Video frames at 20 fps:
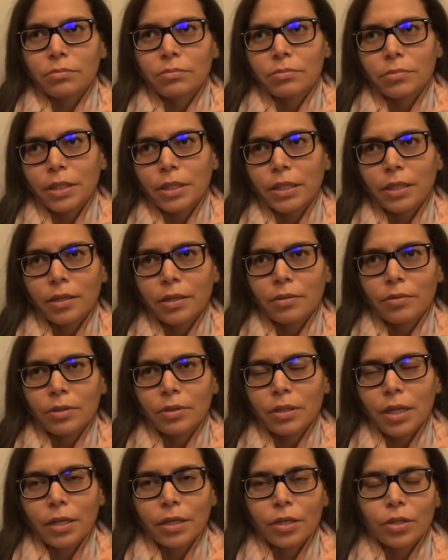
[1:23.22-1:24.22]
he
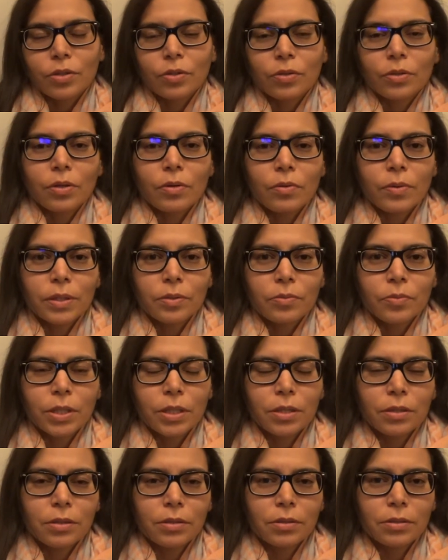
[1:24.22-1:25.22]
like you know when
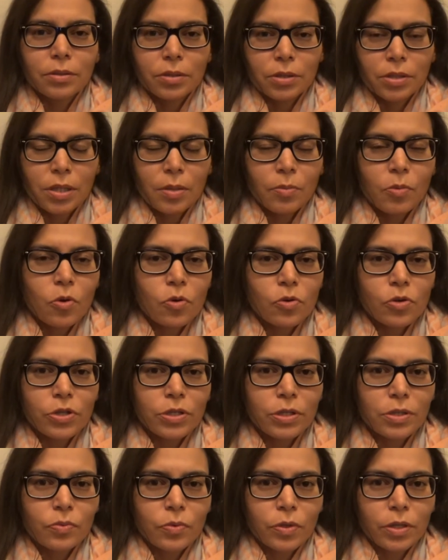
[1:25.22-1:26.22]
when some
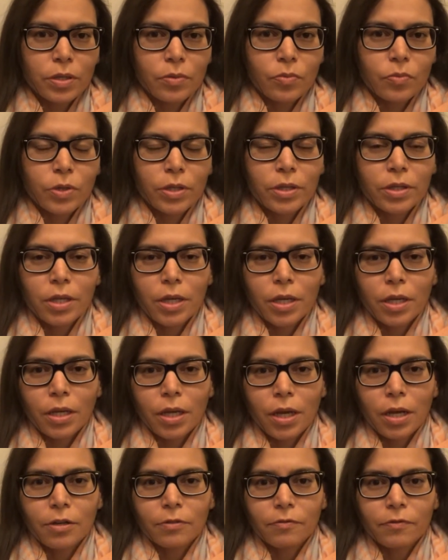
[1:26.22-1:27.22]
horses where when they
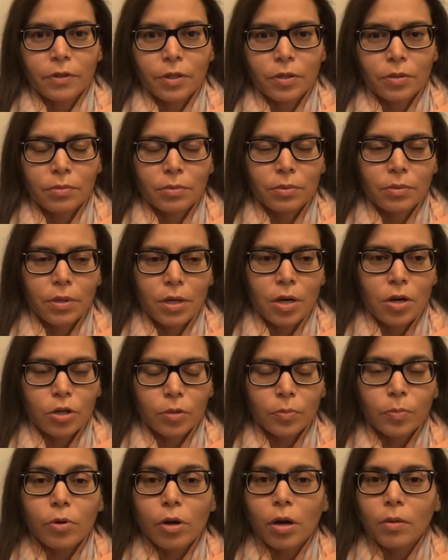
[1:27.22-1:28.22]
have
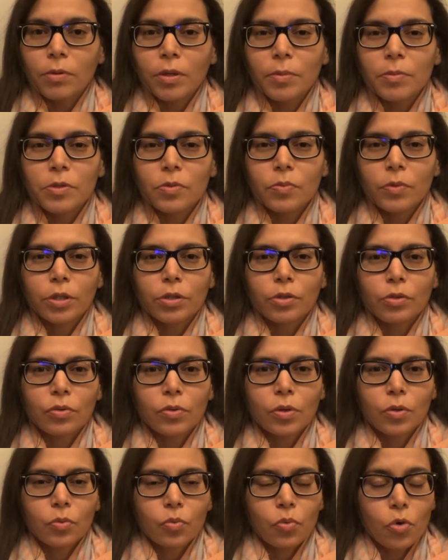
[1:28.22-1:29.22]
Heart problems, when you
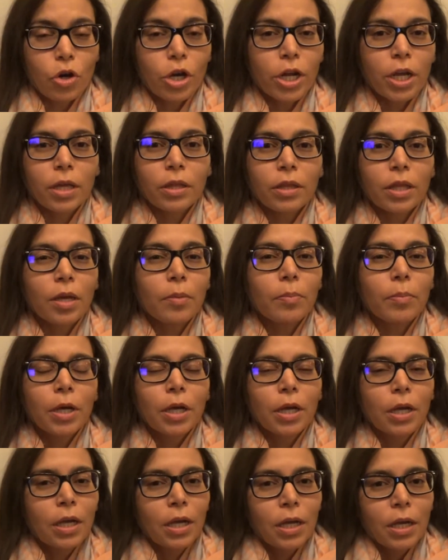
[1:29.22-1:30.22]
are working them,
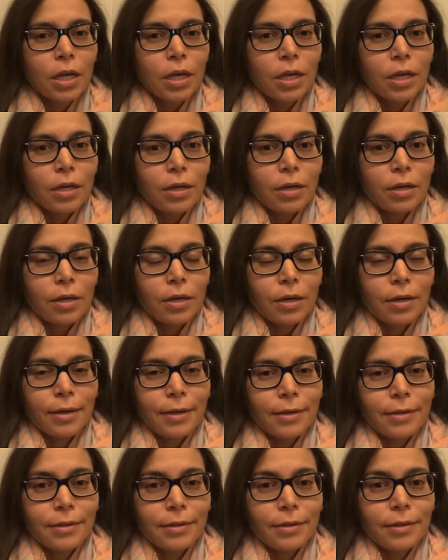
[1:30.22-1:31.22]

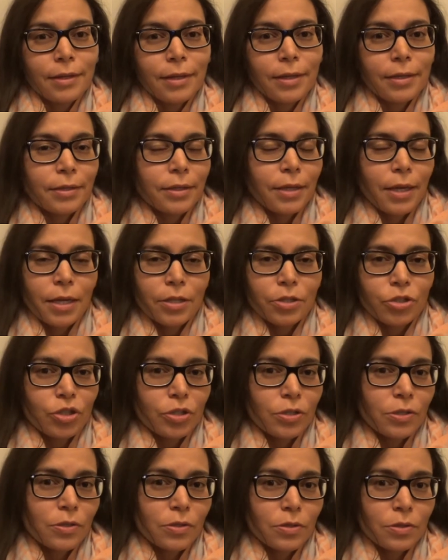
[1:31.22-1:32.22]
uh, they can
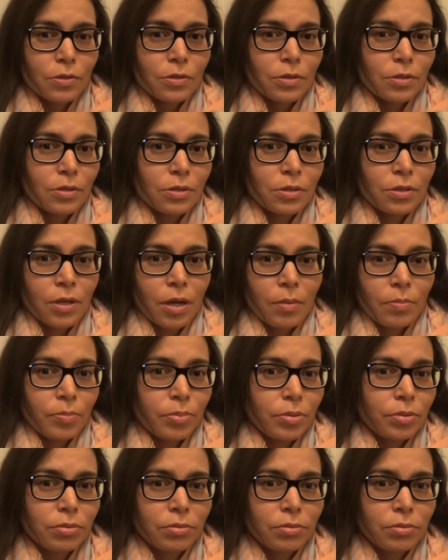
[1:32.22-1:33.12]
just stop